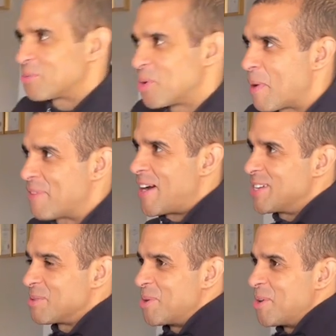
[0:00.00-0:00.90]
What about
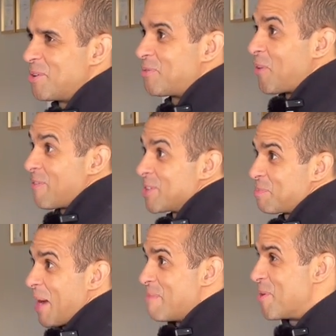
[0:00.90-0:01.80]
1,000 more?
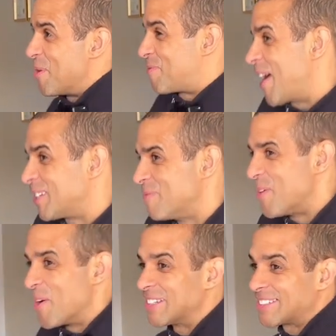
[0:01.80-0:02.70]
500 pound more, 1,000
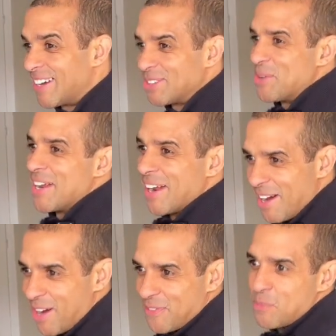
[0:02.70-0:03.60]
more. And I start doing it in a
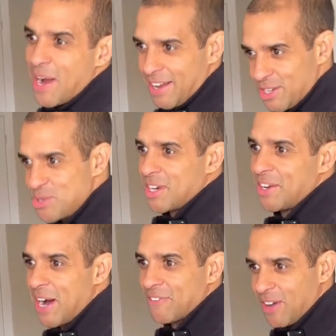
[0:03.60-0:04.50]
laughing way and I usually
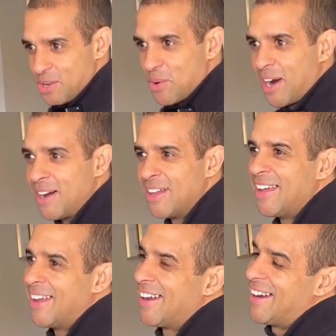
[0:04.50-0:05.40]
laugh like you are.
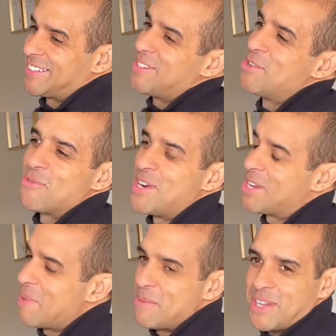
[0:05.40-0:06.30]
And I say, you're not really
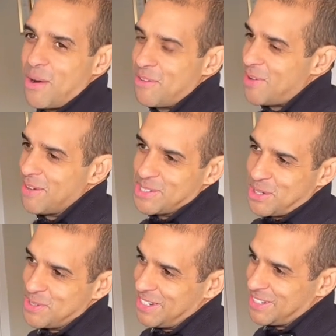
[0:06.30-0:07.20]
going to make me go up
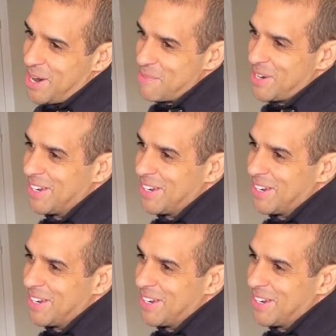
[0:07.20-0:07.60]
500 quid each time, mate.